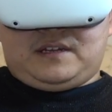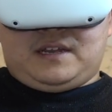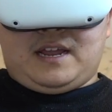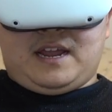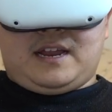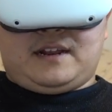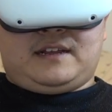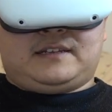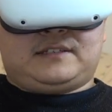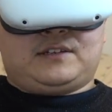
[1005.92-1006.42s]

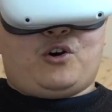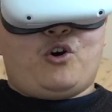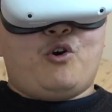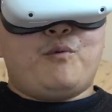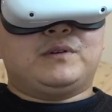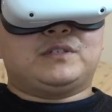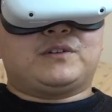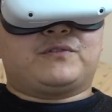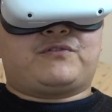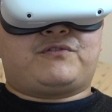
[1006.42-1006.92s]
And there's a whole
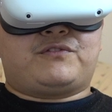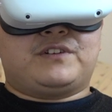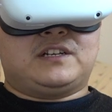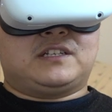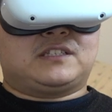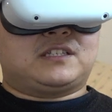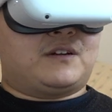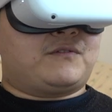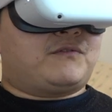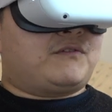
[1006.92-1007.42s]
bunch of free
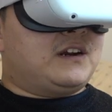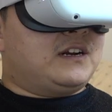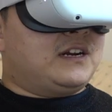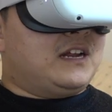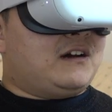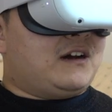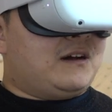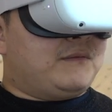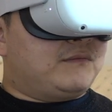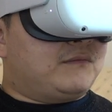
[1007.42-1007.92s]
stuff right
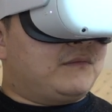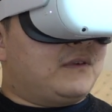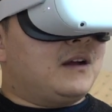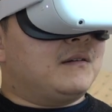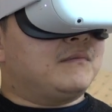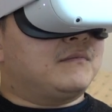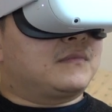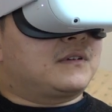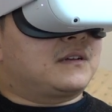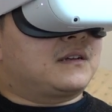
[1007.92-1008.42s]
now.
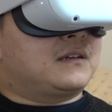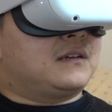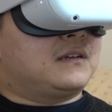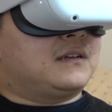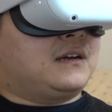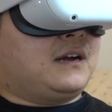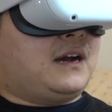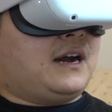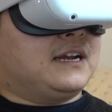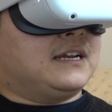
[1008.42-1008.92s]

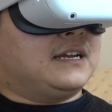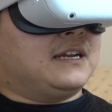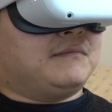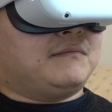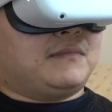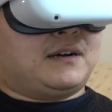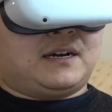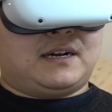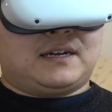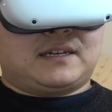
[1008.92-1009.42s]
I am
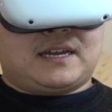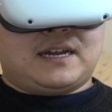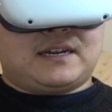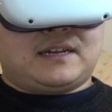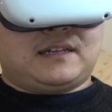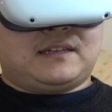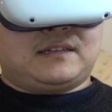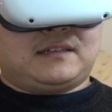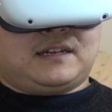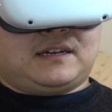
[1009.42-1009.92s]

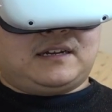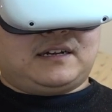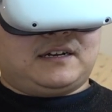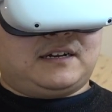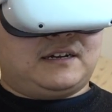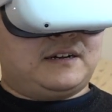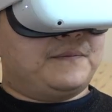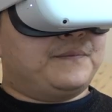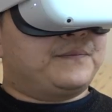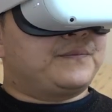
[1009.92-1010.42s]
getting
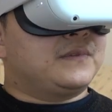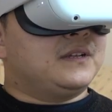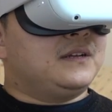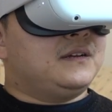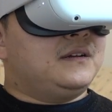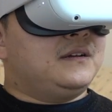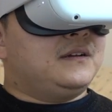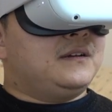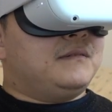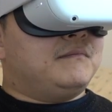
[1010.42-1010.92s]
the
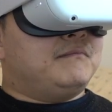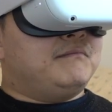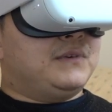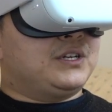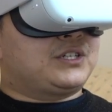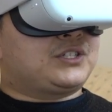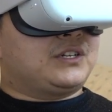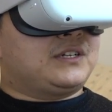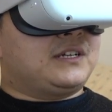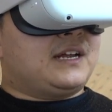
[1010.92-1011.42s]

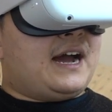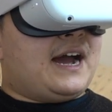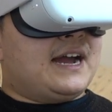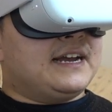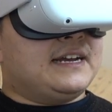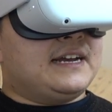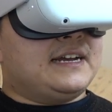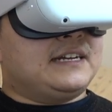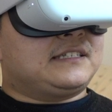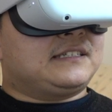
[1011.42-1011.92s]
Mission
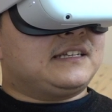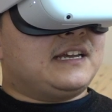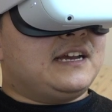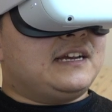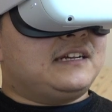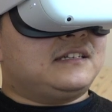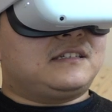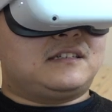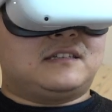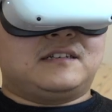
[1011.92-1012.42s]

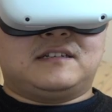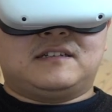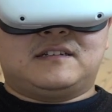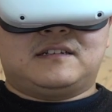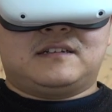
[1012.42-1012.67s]
ISS